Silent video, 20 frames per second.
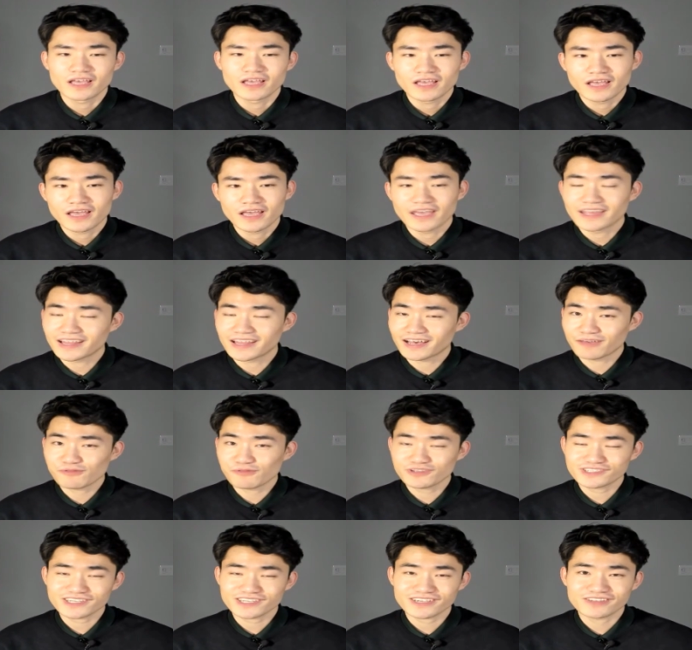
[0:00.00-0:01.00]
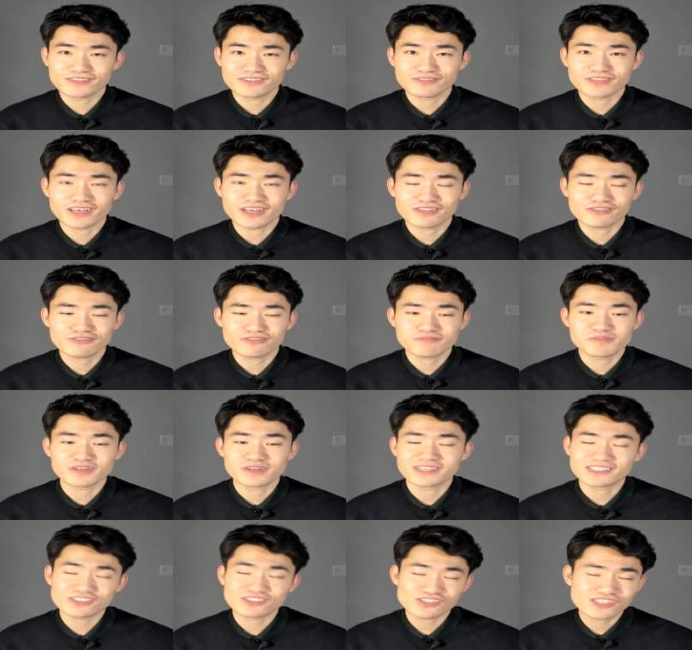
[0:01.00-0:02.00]
And I wish I could do that too,
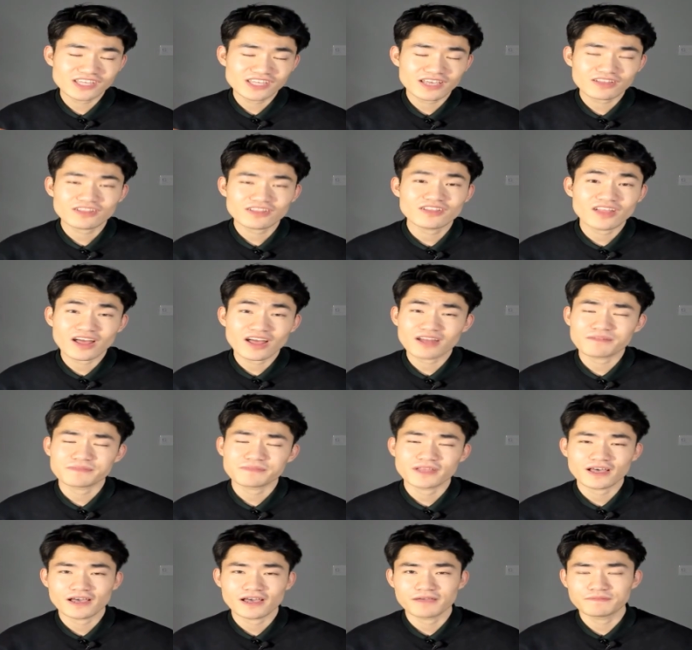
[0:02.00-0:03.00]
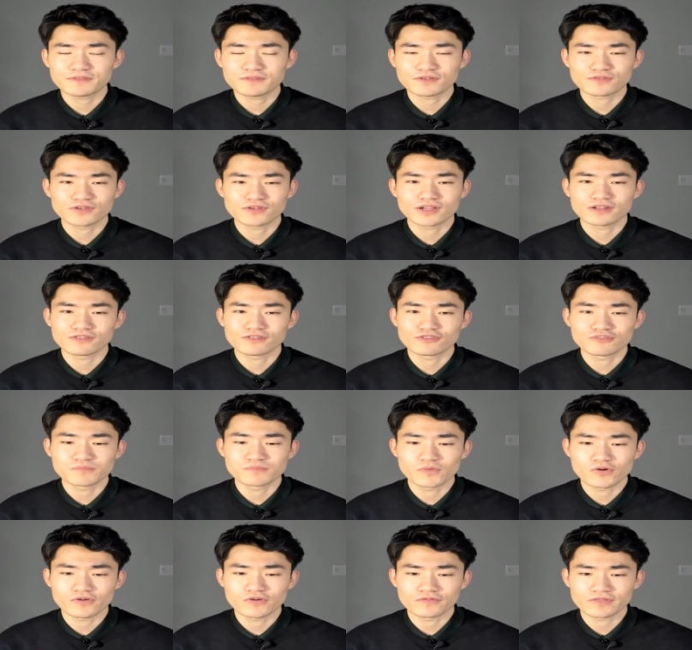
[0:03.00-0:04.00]
but it just takes a lot of time to create a new
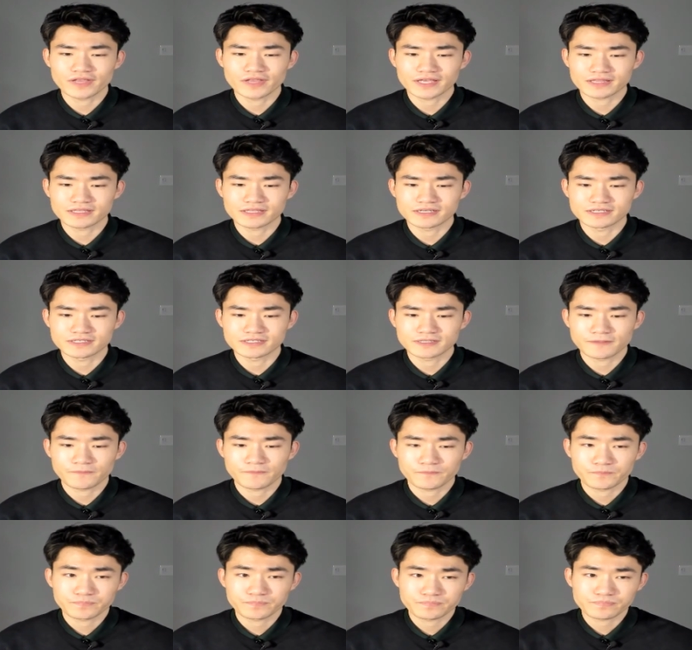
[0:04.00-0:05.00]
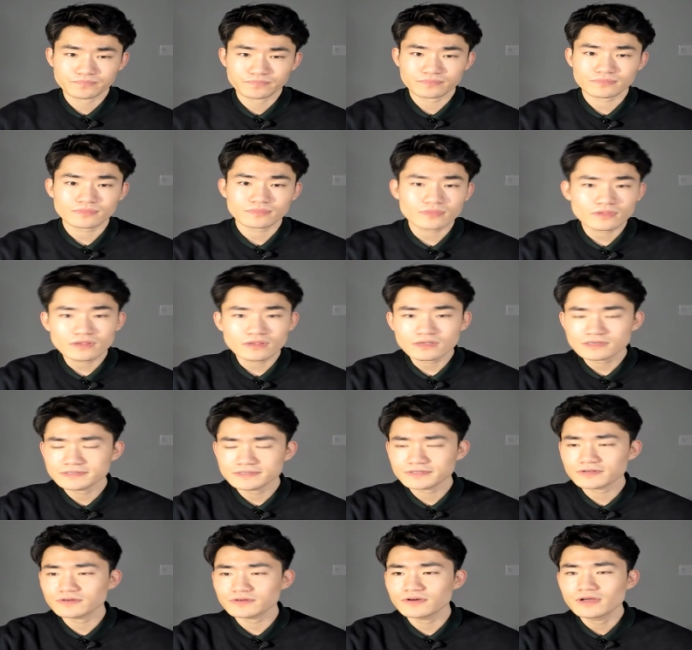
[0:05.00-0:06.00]
morph like this.
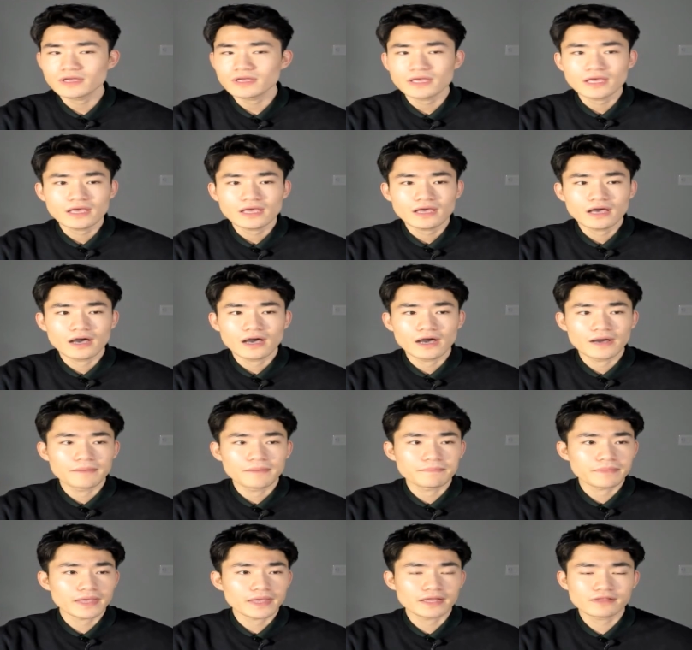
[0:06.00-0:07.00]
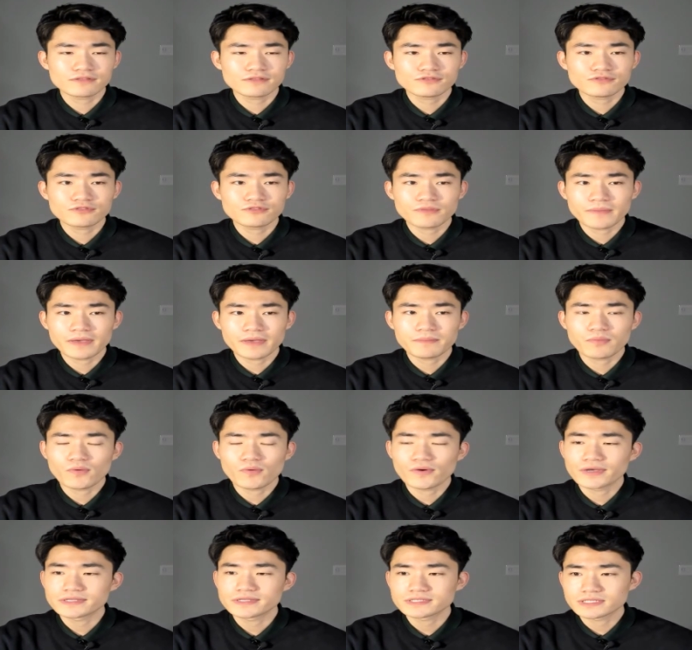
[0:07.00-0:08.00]
So getting to the main
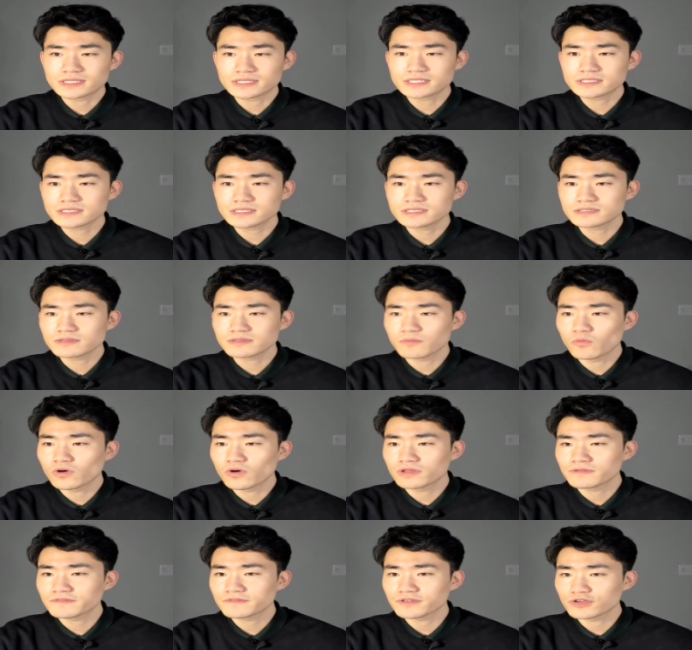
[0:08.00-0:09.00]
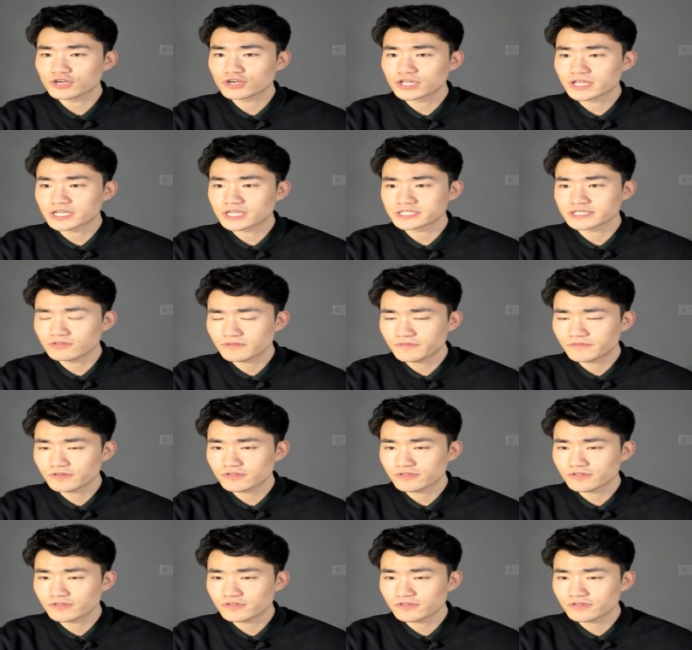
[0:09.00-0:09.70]
points, this is one of the good examples.